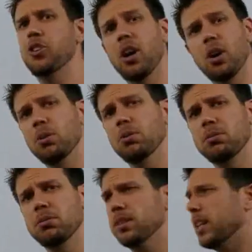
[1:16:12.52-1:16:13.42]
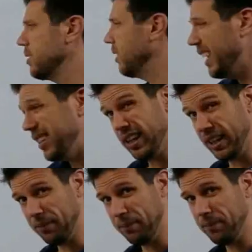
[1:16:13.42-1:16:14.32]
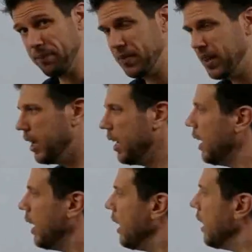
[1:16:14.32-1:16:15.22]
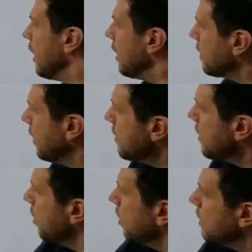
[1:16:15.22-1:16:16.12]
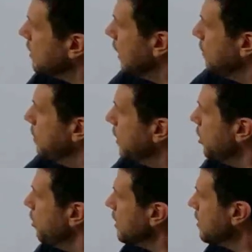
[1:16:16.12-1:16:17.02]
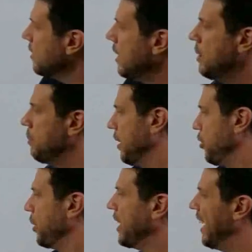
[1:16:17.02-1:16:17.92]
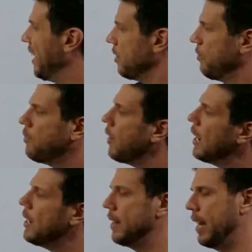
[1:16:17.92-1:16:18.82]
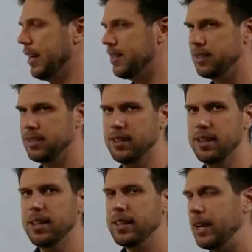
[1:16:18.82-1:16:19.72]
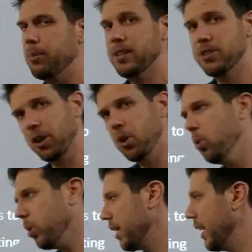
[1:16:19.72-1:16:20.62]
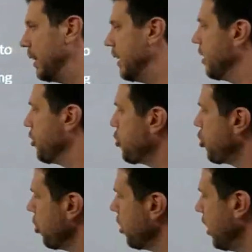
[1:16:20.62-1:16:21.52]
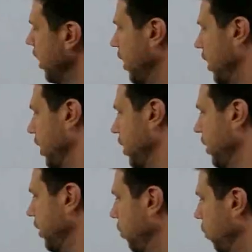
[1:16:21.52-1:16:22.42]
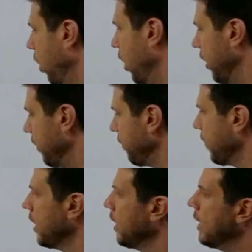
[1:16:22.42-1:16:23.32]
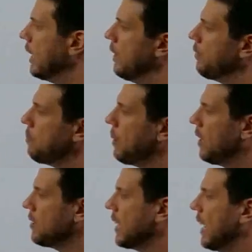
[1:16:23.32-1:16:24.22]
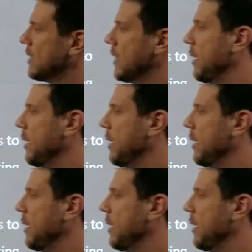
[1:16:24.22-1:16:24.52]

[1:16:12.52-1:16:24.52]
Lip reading: no, that's lightning. Since there is an ambiguous statement, you can't define that. They went to court and the insured won. If a policy has an